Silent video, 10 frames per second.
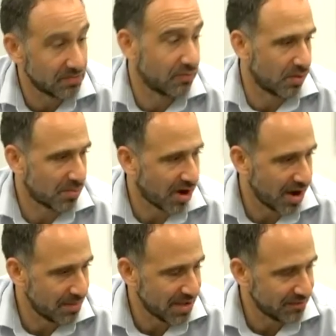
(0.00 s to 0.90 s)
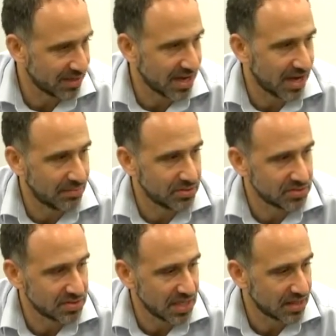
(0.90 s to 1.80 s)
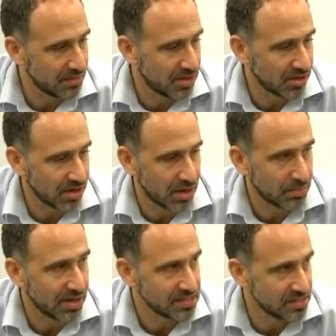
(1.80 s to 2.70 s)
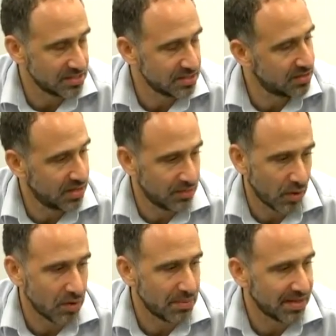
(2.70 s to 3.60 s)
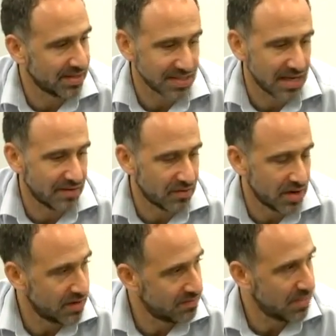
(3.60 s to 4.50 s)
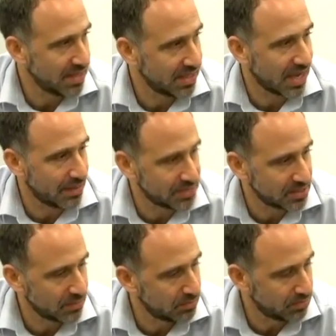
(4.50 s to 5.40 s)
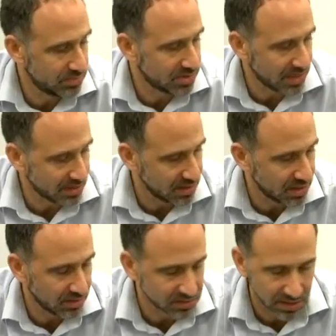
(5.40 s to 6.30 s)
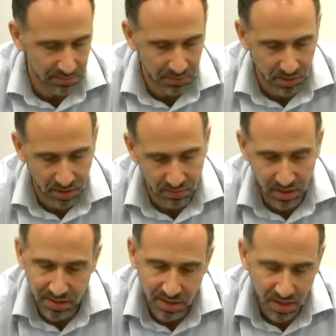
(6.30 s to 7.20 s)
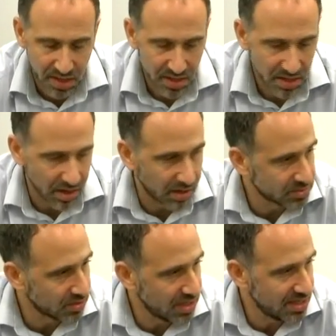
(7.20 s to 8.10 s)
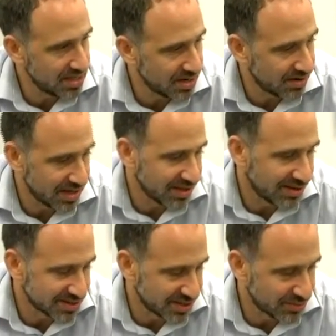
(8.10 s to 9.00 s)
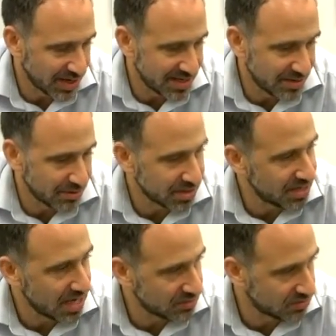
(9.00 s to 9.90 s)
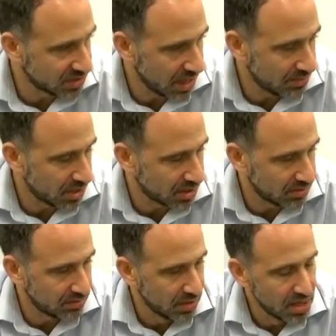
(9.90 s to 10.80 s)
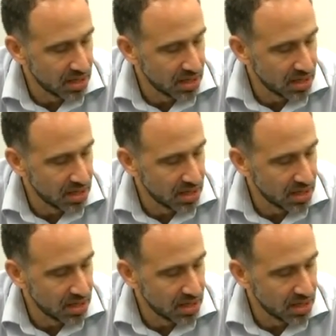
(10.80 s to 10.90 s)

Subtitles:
a former IMF economist, who's at the American Enterprise Institute, he wrote about this. I never had even met the guy, but someone sent me what he'd written. So he thought it was a good way to deal with it. And Andrew Samwick, who